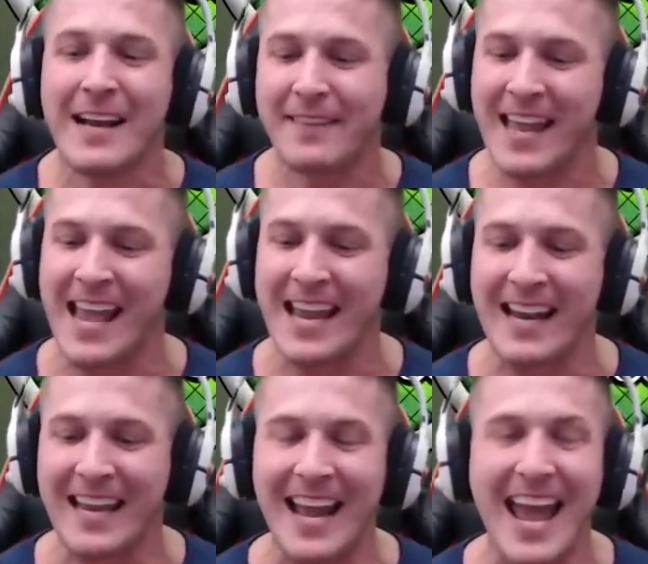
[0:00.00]
They ain't gonna
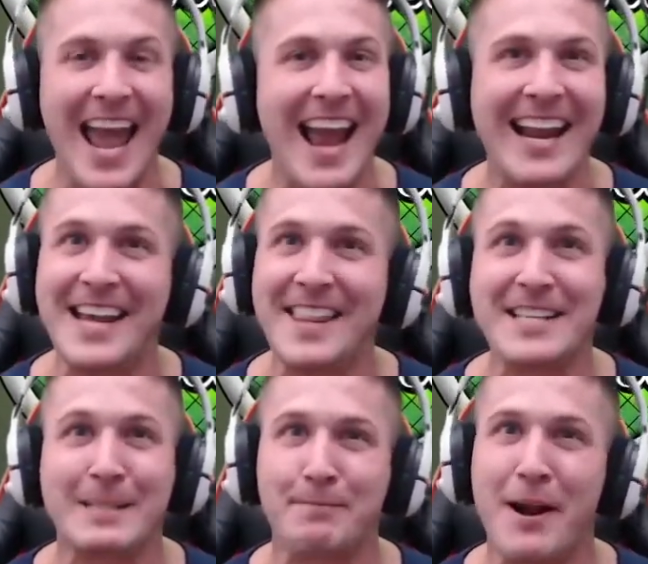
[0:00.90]
get any of
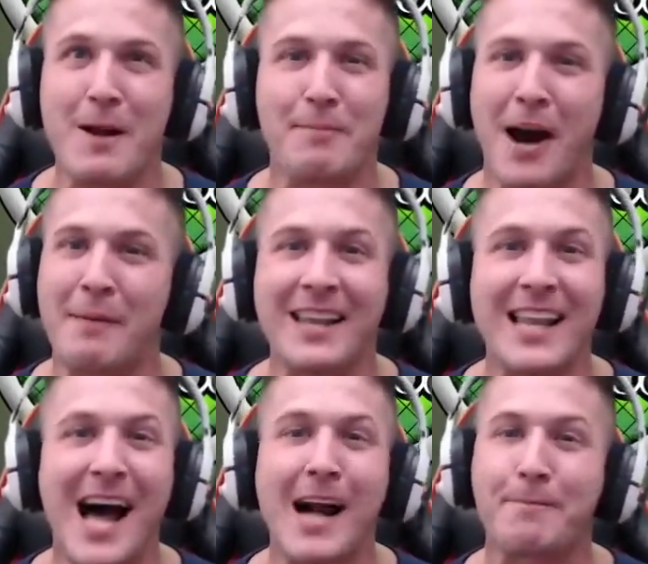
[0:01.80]
this spirit bomb
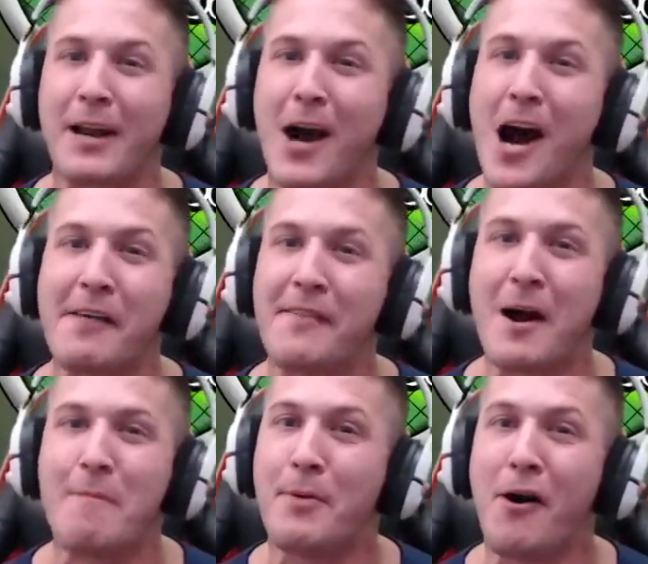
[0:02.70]
luck, but all of
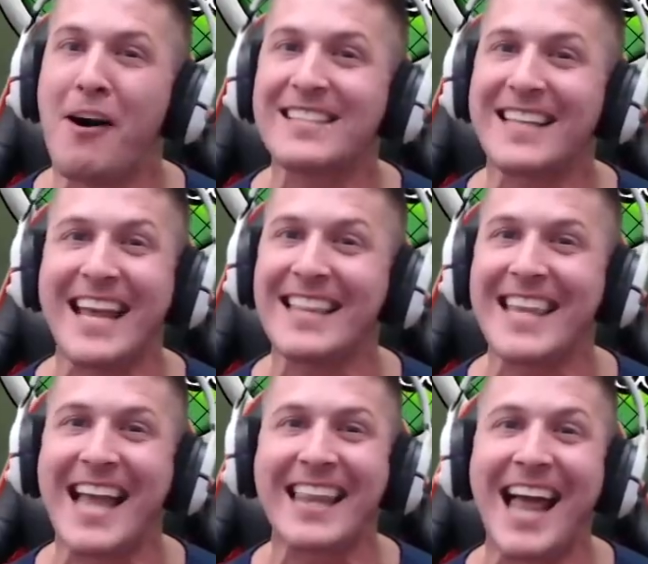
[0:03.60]
our boys that hit
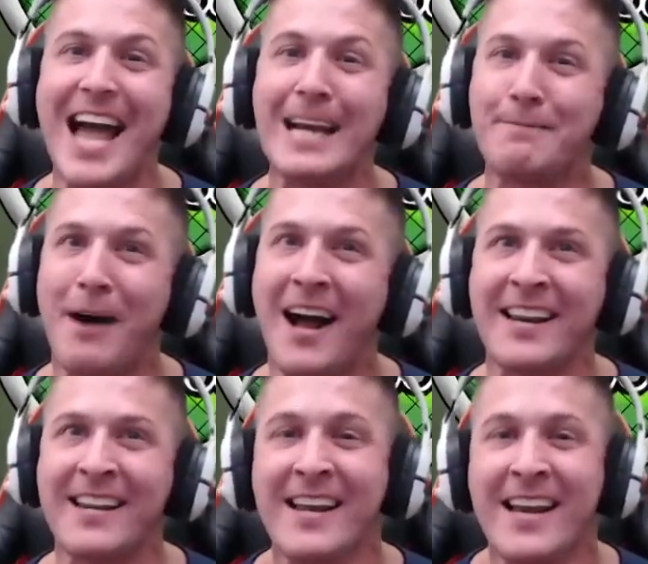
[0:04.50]
that like
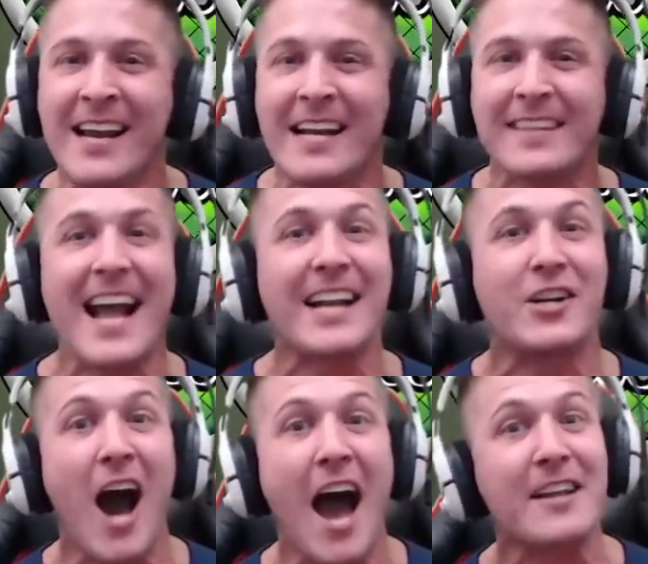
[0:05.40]
button that
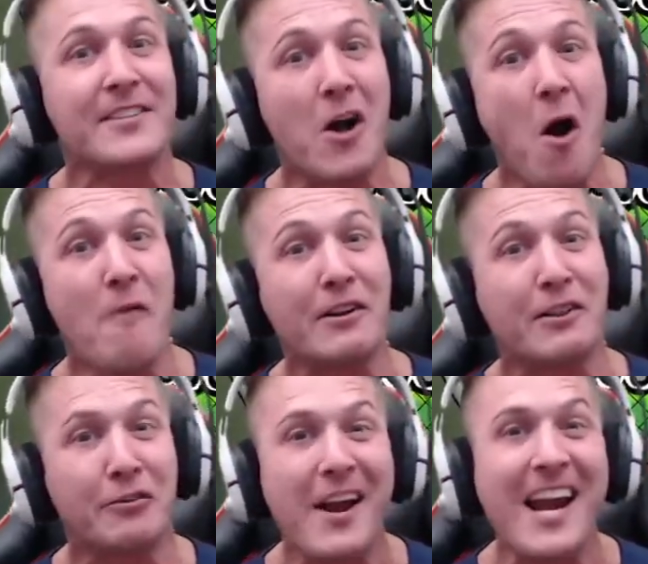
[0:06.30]
got us over
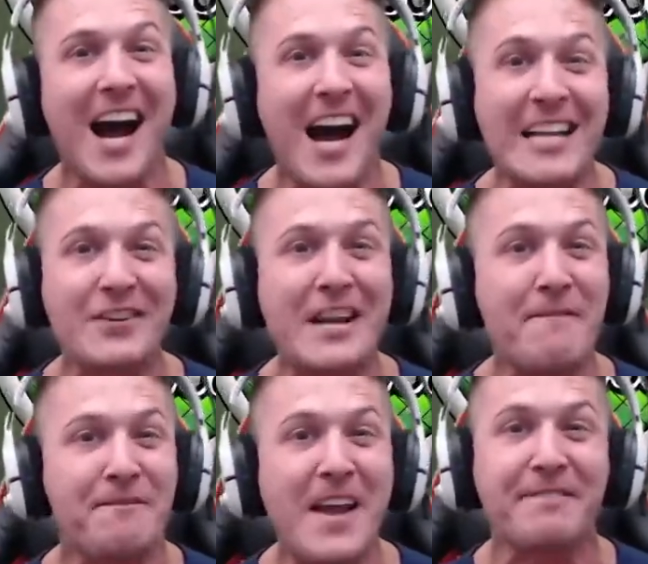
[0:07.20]

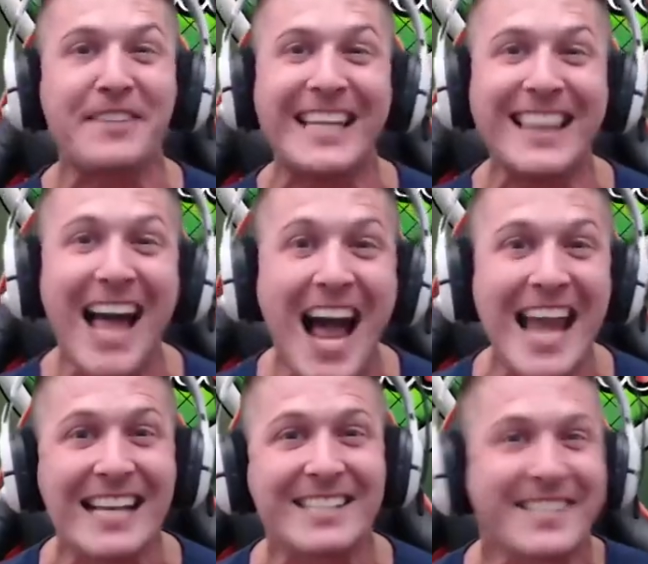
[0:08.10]
350
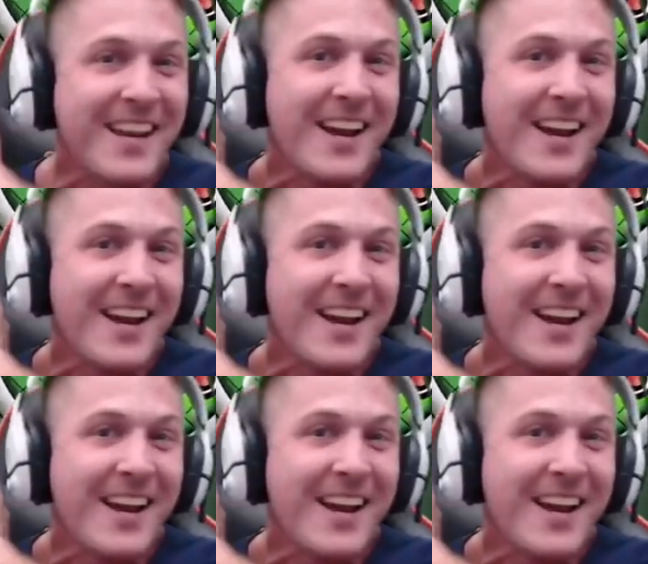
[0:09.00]
likes